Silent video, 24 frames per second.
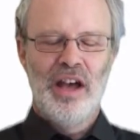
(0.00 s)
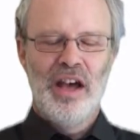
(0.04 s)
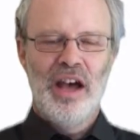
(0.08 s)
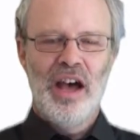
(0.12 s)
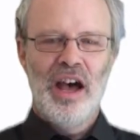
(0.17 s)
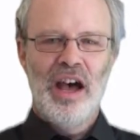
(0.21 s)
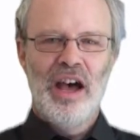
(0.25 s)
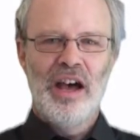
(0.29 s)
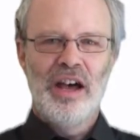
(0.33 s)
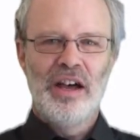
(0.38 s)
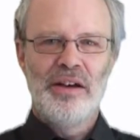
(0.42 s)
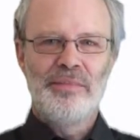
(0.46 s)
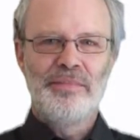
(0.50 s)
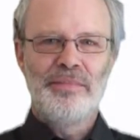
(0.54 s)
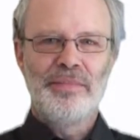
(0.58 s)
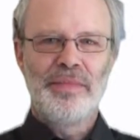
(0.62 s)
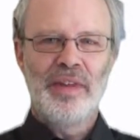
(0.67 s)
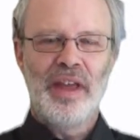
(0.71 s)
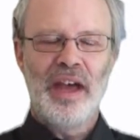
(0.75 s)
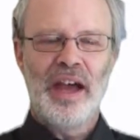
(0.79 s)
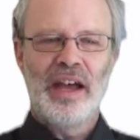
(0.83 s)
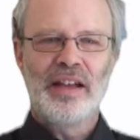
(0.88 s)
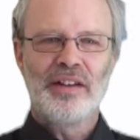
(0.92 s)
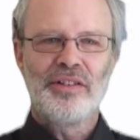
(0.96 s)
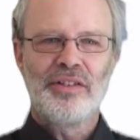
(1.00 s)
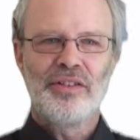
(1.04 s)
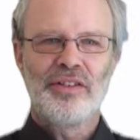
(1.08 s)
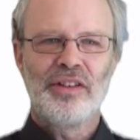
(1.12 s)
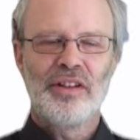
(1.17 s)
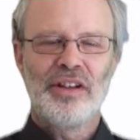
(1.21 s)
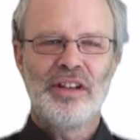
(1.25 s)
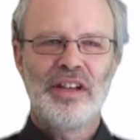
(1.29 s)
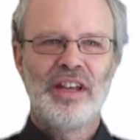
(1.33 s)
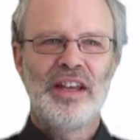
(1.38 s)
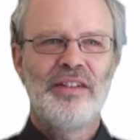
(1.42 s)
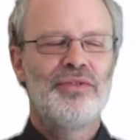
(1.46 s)
and
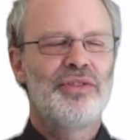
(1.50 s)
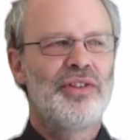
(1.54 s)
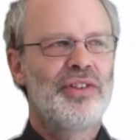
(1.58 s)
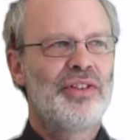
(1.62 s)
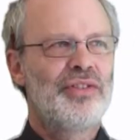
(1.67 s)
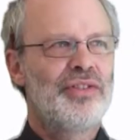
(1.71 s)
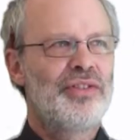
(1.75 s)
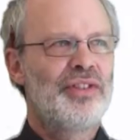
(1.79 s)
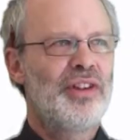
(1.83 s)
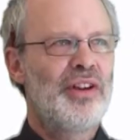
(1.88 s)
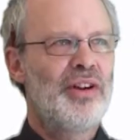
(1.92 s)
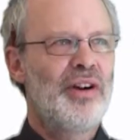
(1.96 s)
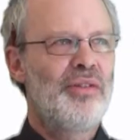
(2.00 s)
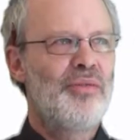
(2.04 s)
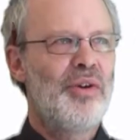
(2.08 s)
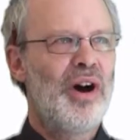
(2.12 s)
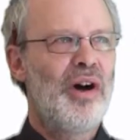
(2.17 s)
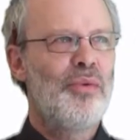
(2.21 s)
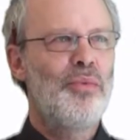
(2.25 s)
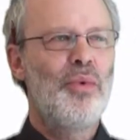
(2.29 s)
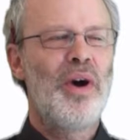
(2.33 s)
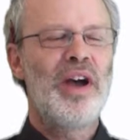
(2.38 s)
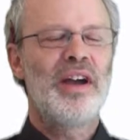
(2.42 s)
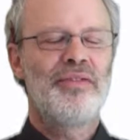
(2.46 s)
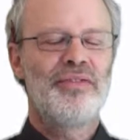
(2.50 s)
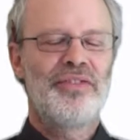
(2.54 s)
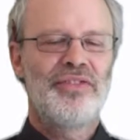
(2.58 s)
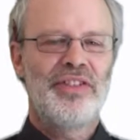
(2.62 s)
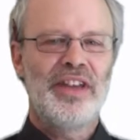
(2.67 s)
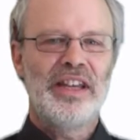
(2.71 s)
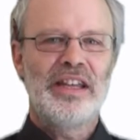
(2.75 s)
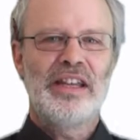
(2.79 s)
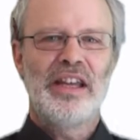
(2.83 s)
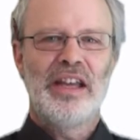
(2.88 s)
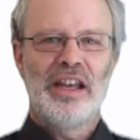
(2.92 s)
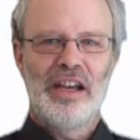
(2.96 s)
gives us a way of
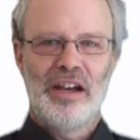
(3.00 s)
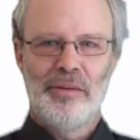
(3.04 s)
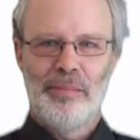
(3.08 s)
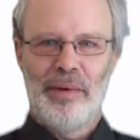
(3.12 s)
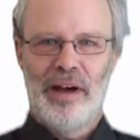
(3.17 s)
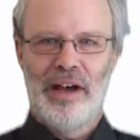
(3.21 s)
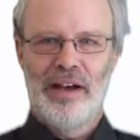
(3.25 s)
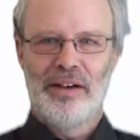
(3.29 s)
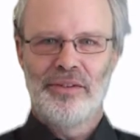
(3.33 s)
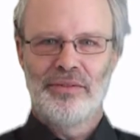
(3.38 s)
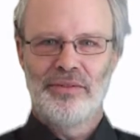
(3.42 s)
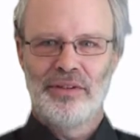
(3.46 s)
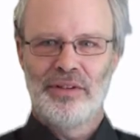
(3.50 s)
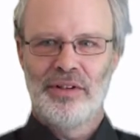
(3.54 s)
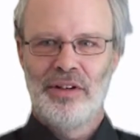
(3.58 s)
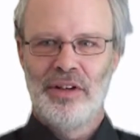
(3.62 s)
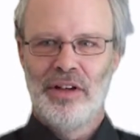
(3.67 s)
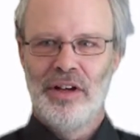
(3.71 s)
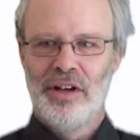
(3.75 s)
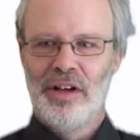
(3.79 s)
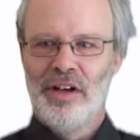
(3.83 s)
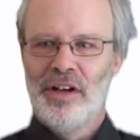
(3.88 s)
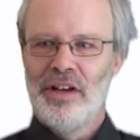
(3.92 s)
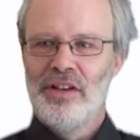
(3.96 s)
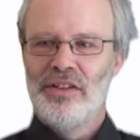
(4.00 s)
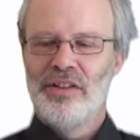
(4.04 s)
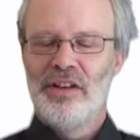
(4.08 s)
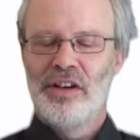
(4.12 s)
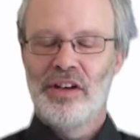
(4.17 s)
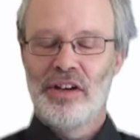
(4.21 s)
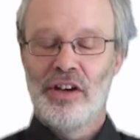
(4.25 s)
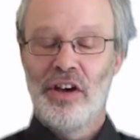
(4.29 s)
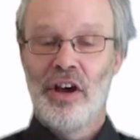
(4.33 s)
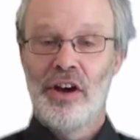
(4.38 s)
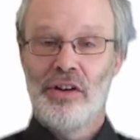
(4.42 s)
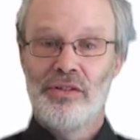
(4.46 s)
thinking about the
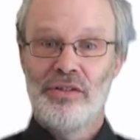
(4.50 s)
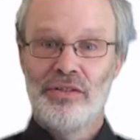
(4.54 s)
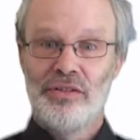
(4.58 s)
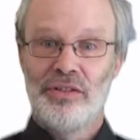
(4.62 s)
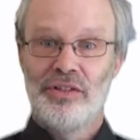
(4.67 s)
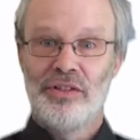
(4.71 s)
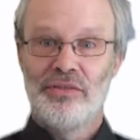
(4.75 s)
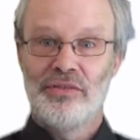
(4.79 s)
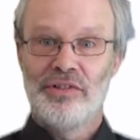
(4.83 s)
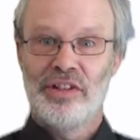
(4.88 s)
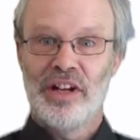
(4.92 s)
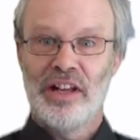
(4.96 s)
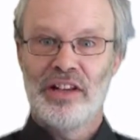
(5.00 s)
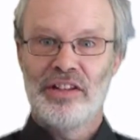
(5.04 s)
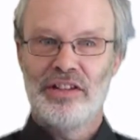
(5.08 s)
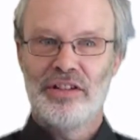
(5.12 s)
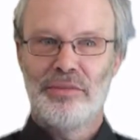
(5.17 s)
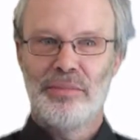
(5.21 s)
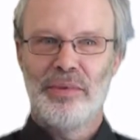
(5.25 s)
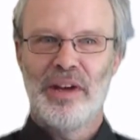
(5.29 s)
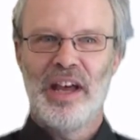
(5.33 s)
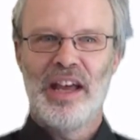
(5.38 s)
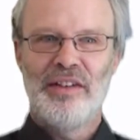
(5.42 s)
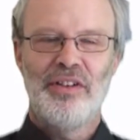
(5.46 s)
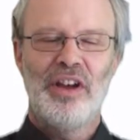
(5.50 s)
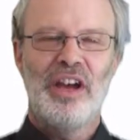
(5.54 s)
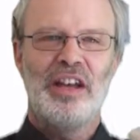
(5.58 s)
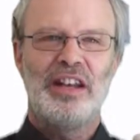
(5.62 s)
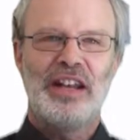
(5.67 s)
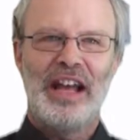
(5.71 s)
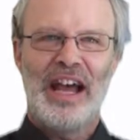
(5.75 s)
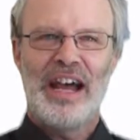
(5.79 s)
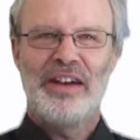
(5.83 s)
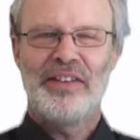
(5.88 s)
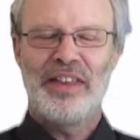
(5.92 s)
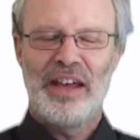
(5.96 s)
occurrence of challenging behaviour and
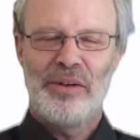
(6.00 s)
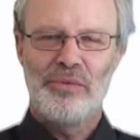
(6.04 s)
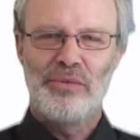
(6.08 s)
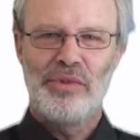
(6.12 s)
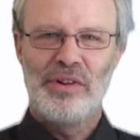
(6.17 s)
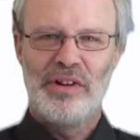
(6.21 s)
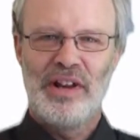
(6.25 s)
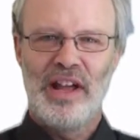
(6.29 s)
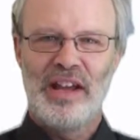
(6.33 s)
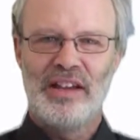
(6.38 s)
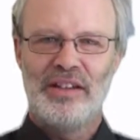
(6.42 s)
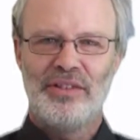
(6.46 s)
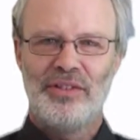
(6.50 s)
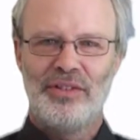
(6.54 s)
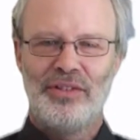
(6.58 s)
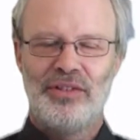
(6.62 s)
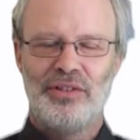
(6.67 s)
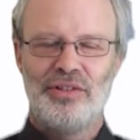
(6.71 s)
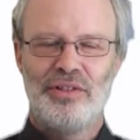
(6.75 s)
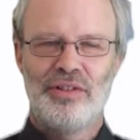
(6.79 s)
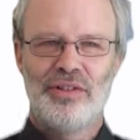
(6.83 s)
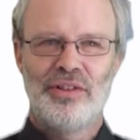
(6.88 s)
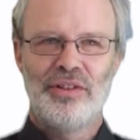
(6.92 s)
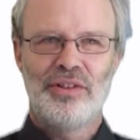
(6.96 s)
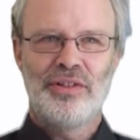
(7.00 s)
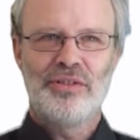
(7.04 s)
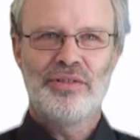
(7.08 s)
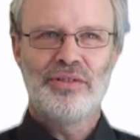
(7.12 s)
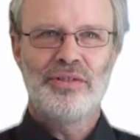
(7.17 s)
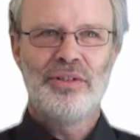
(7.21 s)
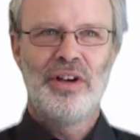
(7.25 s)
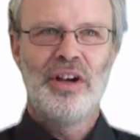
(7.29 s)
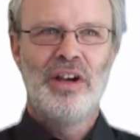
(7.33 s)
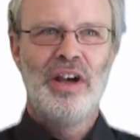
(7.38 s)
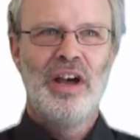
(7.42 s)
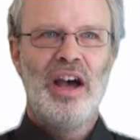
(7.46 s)
how that relates to
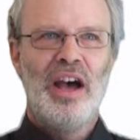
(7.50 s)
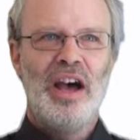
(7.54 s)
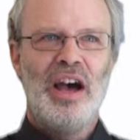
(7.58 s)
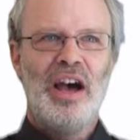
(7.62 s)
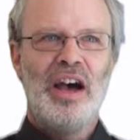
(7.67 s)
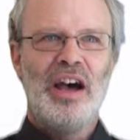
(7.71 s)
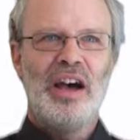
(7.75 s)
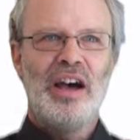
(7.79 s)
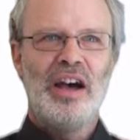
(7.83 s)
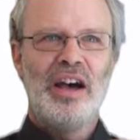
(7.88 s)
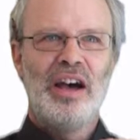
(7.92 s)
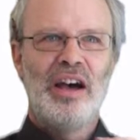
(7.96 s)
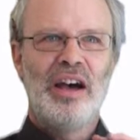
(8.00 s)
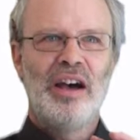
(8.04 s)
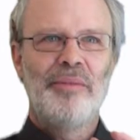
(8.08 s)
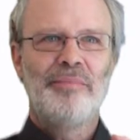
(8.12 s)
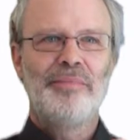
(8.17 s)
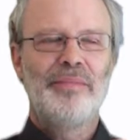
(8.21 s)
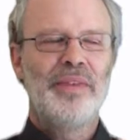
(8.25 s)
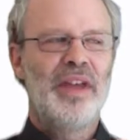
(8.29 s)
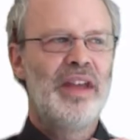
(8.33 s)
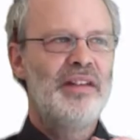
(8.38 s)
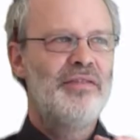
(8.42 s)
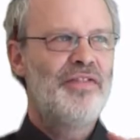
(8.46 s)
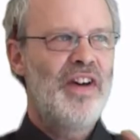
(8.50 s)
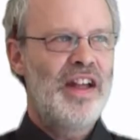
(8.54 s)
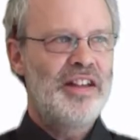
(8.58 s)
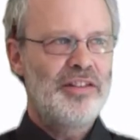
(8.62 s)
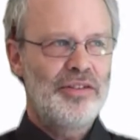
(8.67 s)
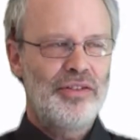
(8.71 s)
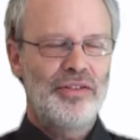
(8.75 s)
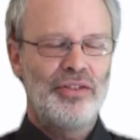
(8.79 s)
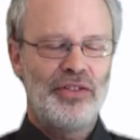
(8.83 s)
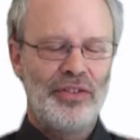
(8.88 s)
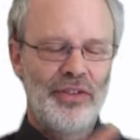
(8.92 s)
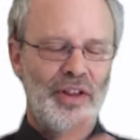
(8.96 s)

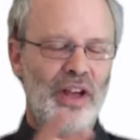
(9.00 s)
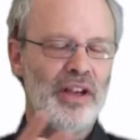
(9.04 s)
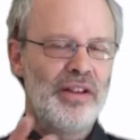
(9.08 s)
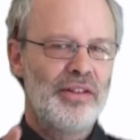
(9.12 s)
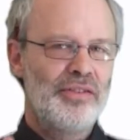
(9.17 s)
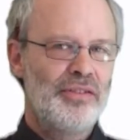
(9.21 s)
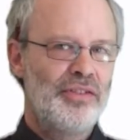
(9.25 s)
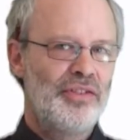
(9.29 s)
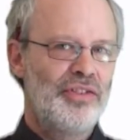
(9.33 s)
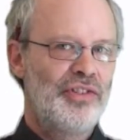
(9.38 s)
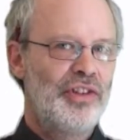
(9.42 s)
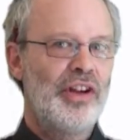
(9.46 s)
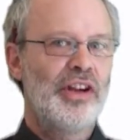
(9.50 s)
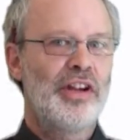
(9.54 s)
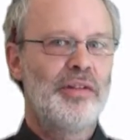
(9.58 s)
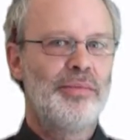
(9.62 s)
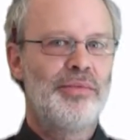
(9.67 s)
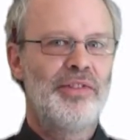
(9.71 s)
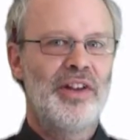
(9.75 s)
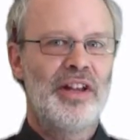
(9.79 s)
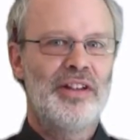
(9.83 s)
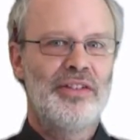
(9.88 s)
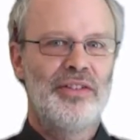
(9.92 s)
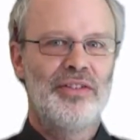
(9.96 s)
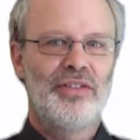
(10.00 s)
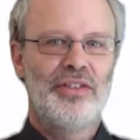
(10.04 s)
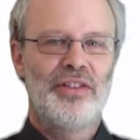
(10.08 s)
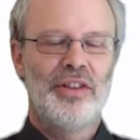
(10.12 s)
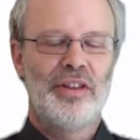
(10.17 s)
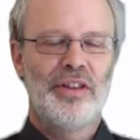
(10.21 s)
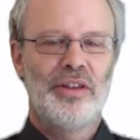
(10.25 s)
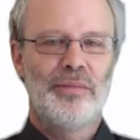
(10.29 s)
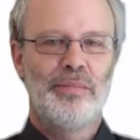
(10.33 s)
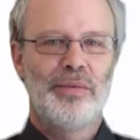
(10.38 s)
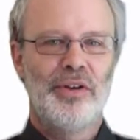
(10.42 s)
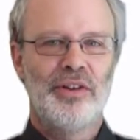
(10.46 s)
events and circumstances that
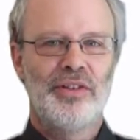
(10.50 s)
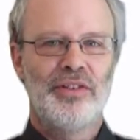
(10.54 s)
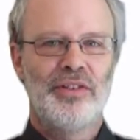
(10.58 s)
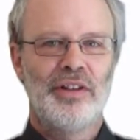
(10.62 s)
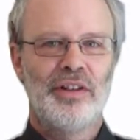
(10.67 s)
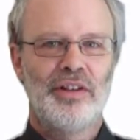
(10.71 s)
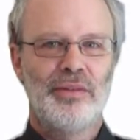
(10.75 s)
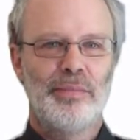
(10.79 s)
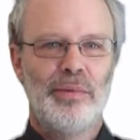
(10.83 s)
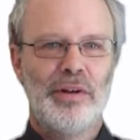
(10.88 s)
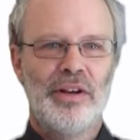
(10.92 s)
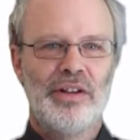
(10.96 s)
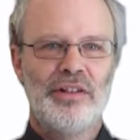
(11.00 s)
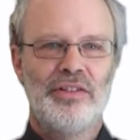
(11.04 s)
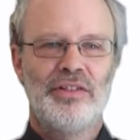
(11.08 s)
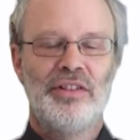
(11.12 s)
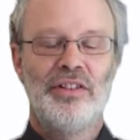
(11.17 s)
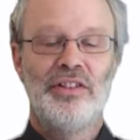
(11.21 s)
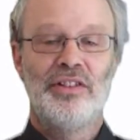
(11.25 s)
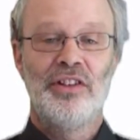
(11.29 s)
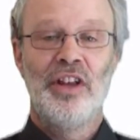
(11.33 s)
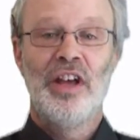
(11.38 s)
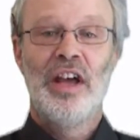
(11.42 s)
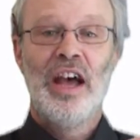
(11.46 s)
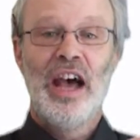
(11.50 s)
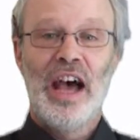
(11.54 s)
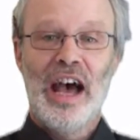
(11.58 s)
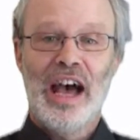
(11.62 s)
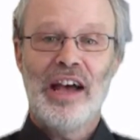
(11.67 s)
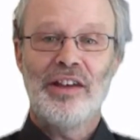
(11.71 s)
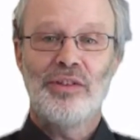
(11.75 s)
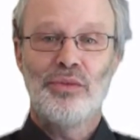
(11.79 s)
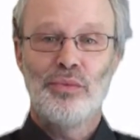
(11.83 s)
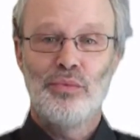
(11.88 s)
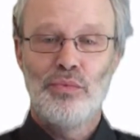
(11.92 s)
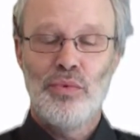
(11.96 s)
the person experiences,
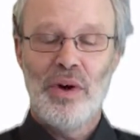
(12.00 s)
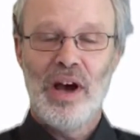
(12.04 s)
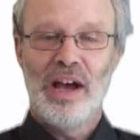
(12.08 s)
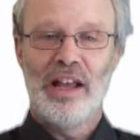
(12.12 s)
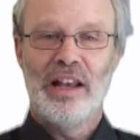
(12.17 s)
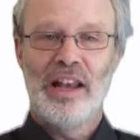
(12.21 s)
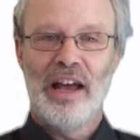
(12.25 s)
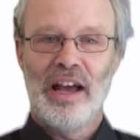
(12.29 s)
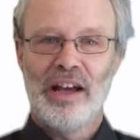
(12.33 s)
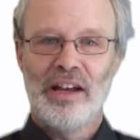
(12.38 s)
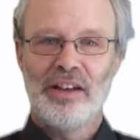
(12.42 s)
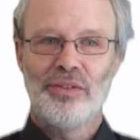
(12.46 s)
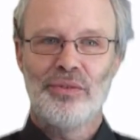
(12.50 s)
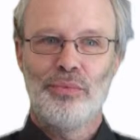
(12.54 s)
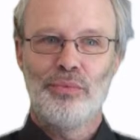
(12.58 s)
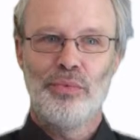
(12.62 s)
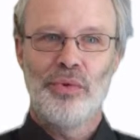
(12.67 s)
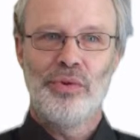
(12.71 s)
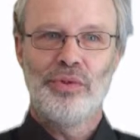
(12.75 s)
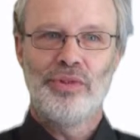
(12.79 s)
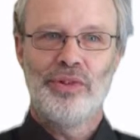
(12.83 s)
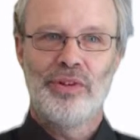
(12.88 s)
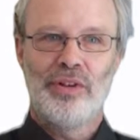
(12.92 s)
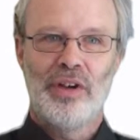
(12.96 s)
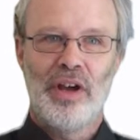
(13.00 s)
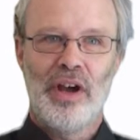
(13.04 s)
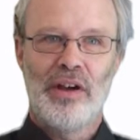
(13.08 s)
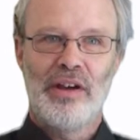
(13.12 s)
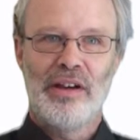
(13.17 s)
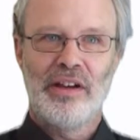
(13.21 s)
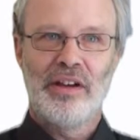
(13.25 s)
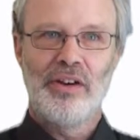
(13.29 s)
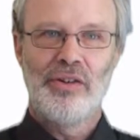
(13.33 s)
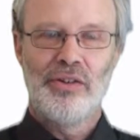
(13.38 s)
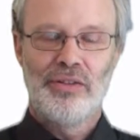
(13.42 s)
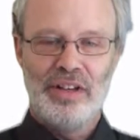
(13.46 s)
as well as what's
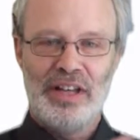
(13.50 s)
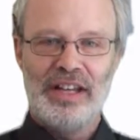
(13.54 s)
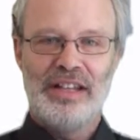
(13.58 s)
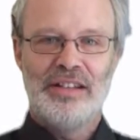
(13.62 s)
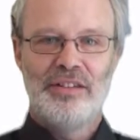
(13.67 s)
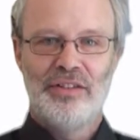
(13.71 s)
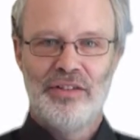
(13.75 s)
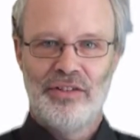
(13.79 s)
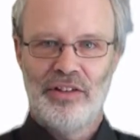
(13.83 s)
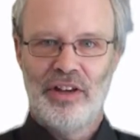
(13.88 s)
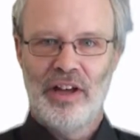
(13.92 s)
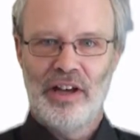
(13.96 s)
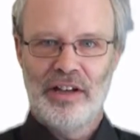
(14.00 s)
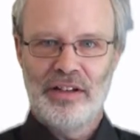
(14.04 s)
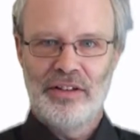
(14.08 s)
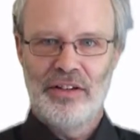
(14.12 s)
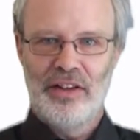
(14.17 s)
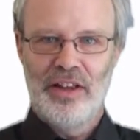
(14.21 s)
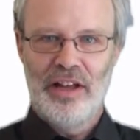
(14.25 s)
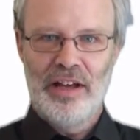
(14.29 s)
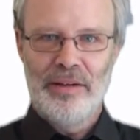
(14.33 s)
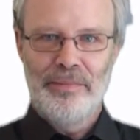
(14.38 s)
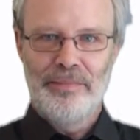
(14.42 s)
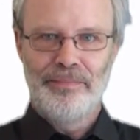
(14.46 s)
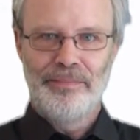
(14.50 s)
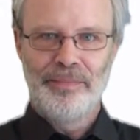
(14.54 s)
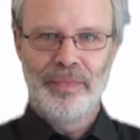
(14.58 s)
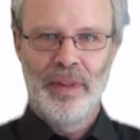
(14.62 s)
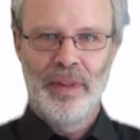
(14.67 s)
going on inside them.